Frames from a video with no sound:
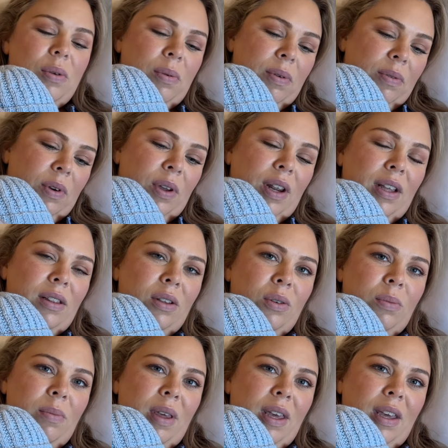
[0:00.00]
we've got our little
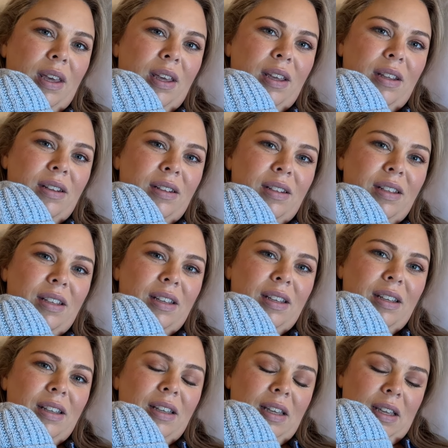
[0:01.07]
man.
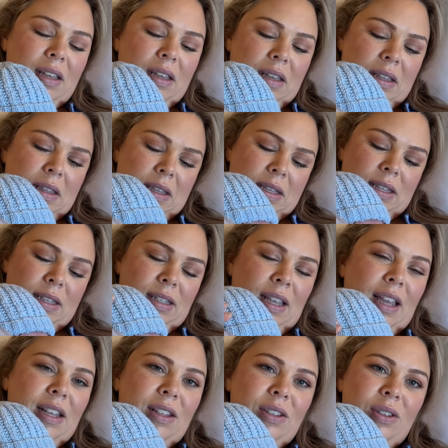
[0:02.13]
This is
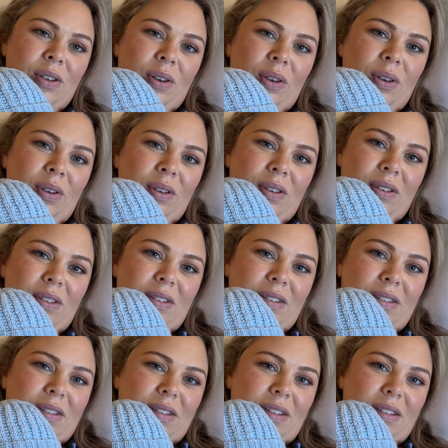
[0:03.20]
Enzo,
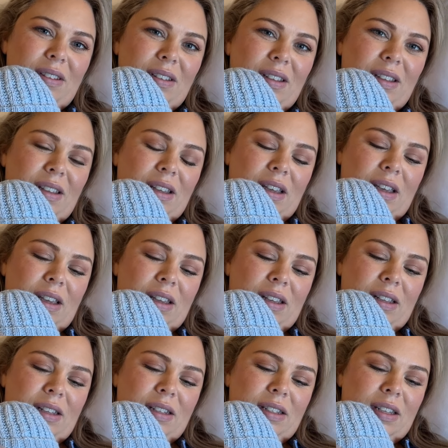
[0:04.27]

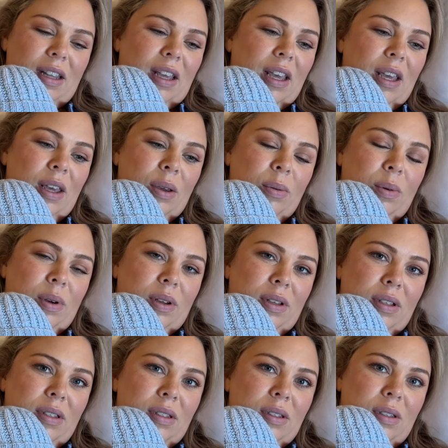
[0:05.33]
and he
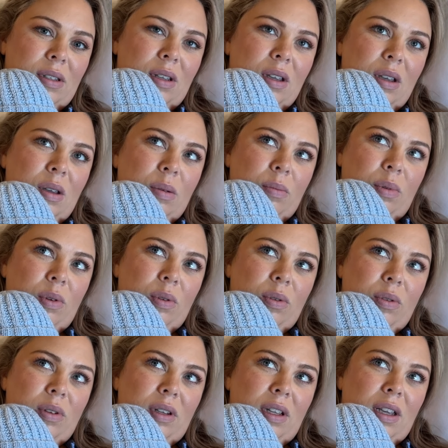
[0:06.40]
was
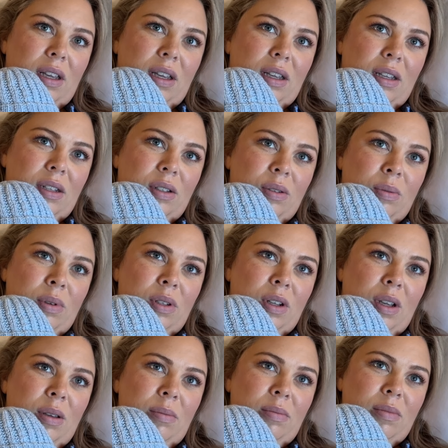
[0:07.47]
born at what
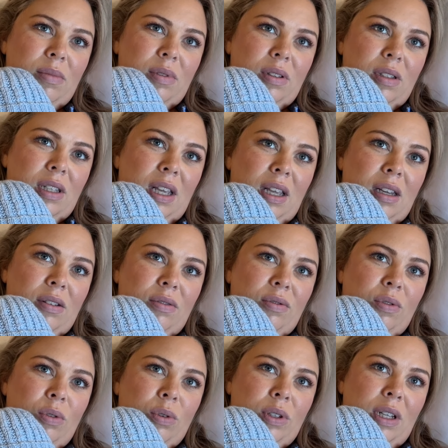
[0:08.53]
time? 10
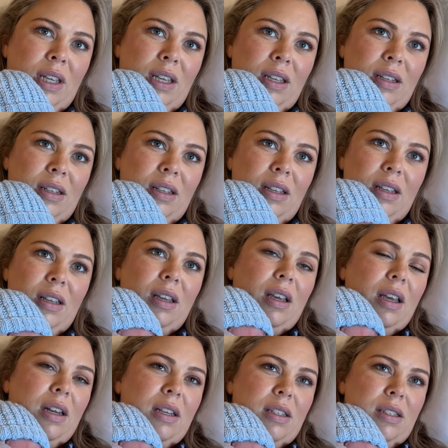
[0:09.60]
14.
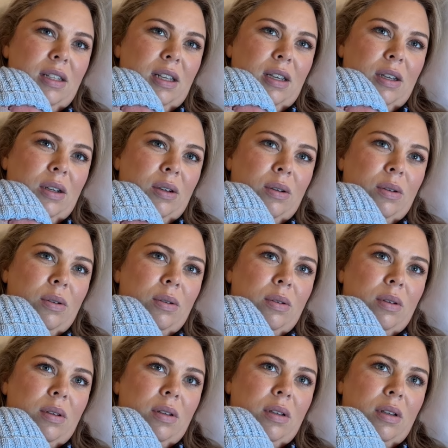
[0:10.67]
And it's now
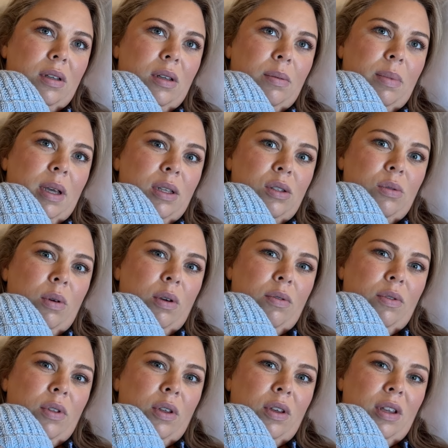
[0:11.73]
about
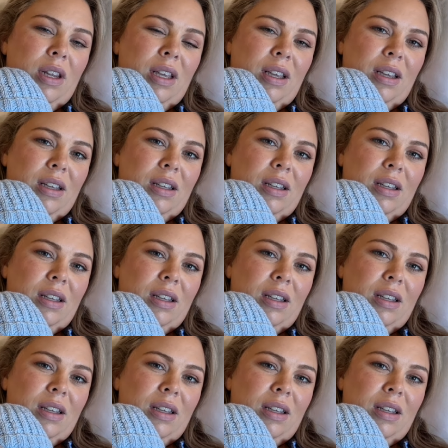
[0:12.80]
12.30.